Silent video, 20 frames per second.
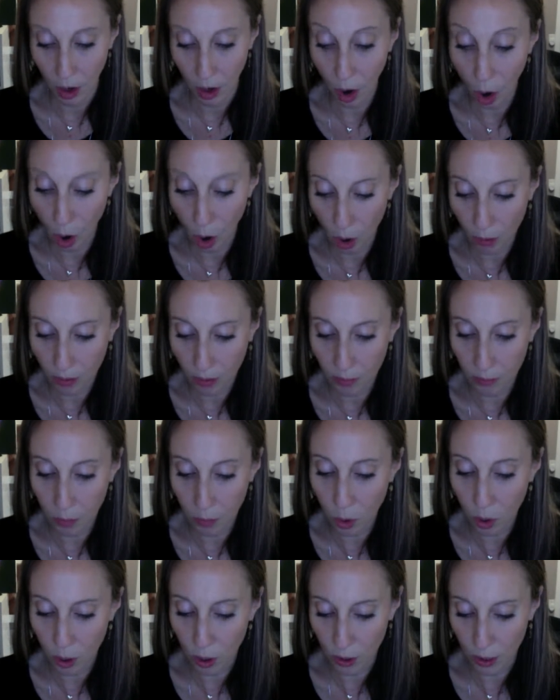All the
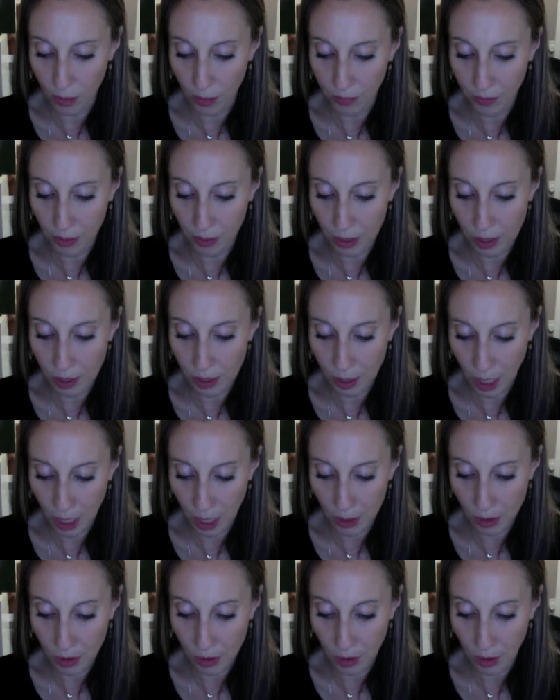more if he
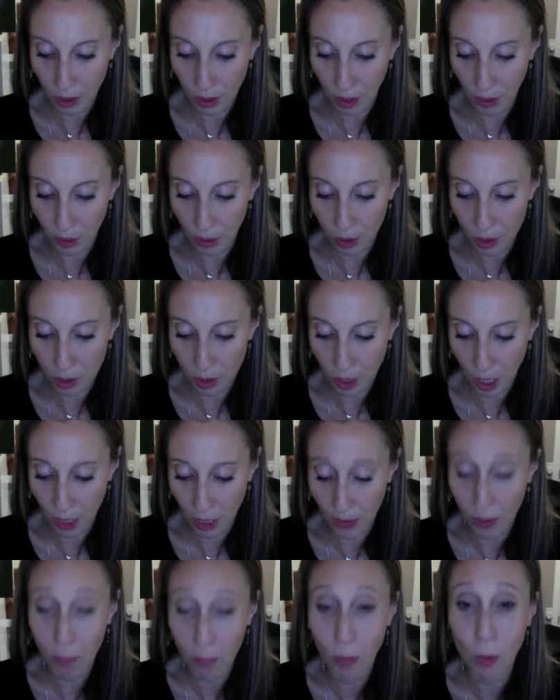assigns to the other
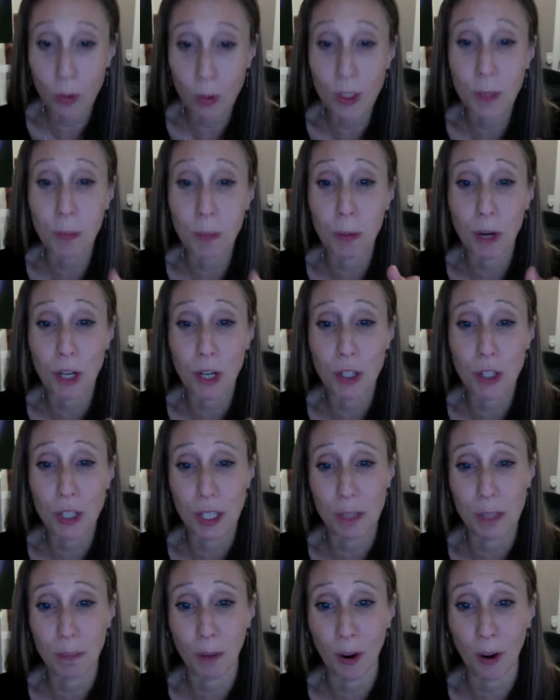side the most
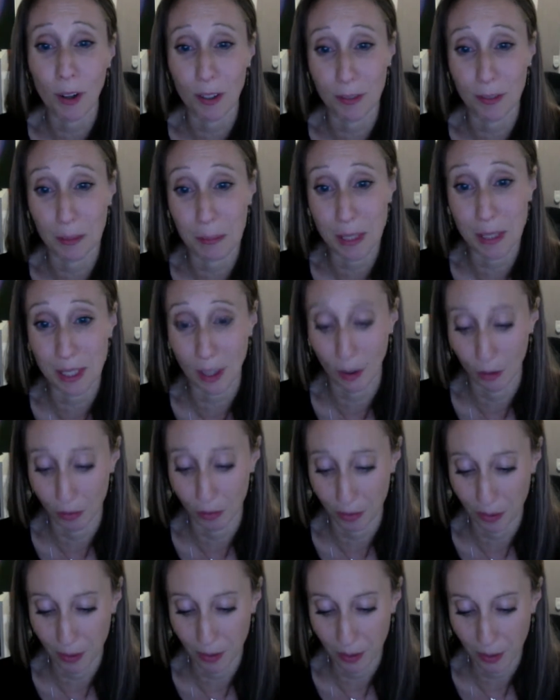precious part of himself.